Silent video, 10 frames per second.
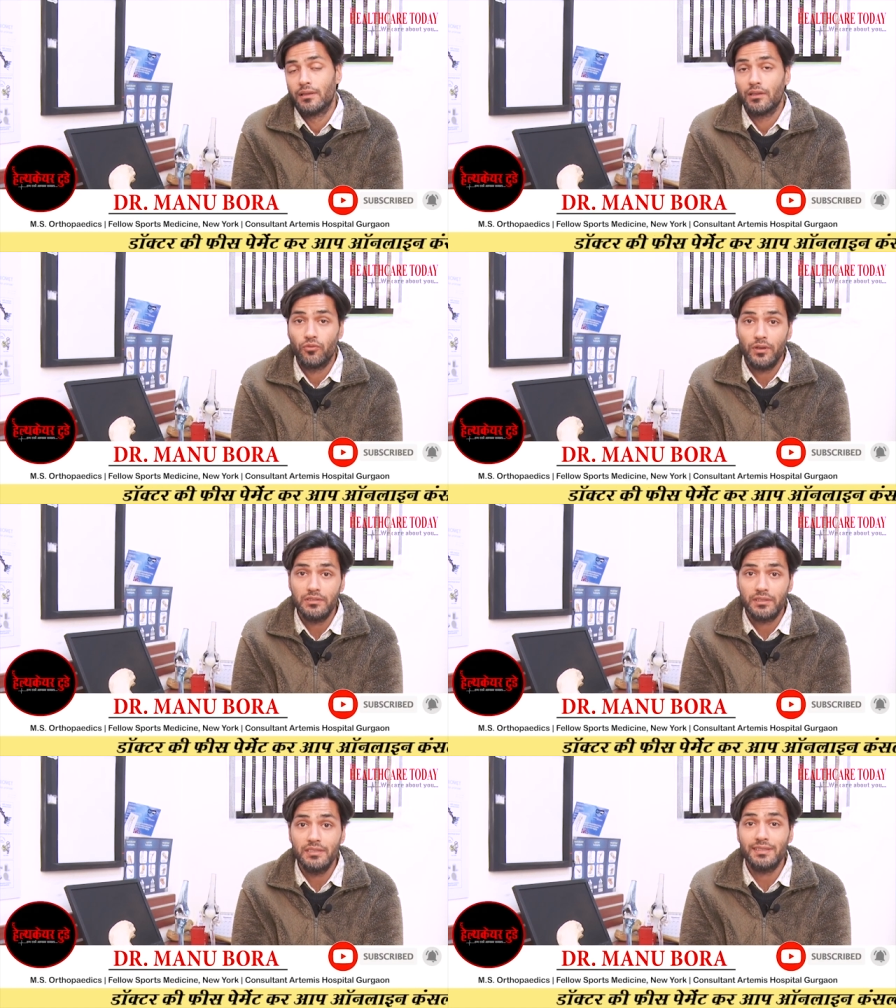The
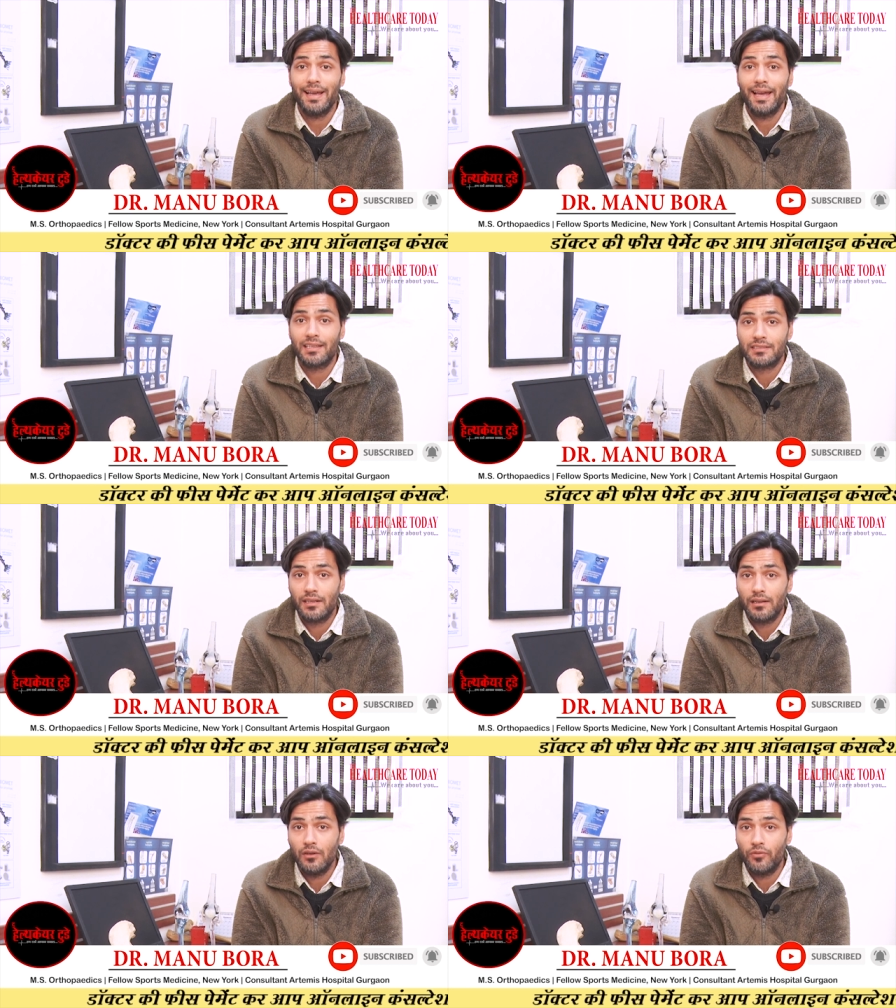first is
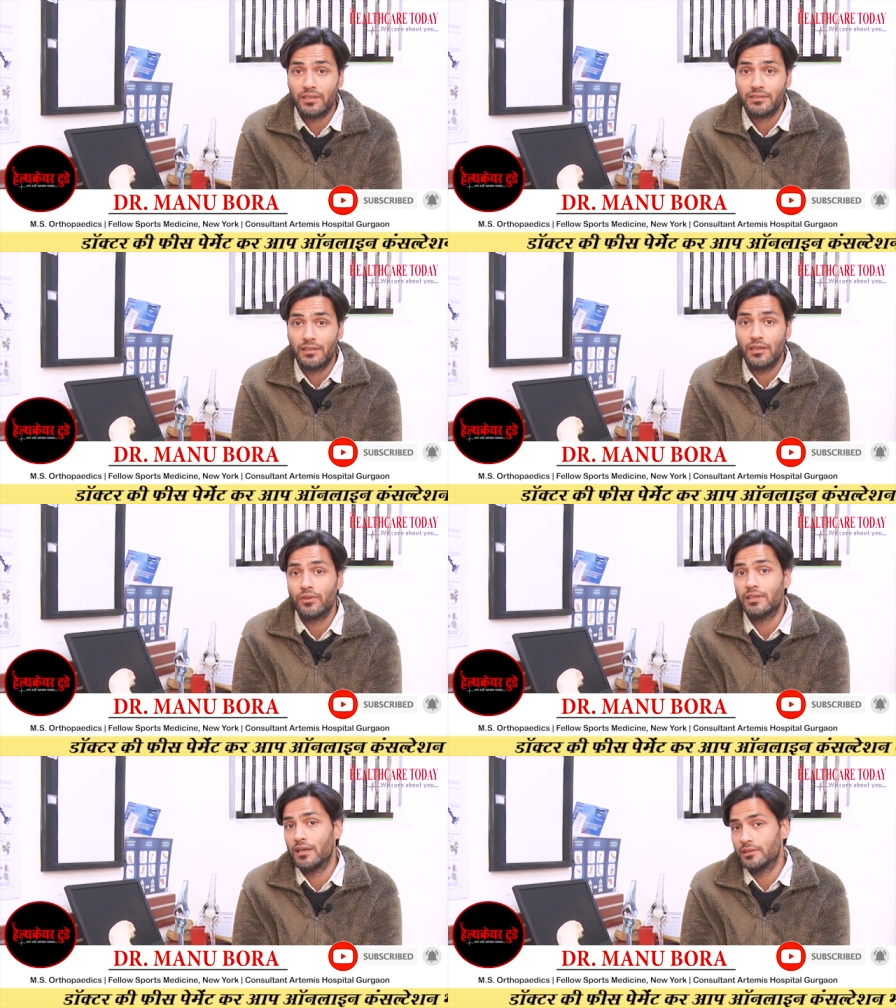external fixator
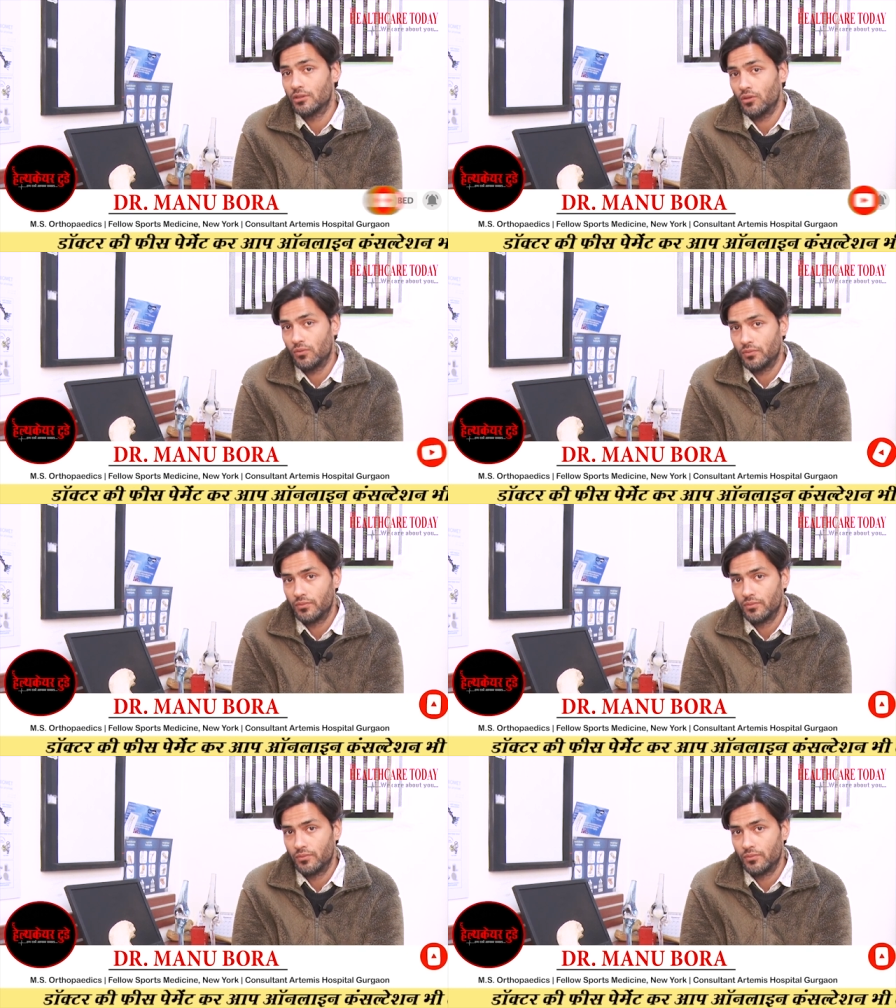with Ilizarov.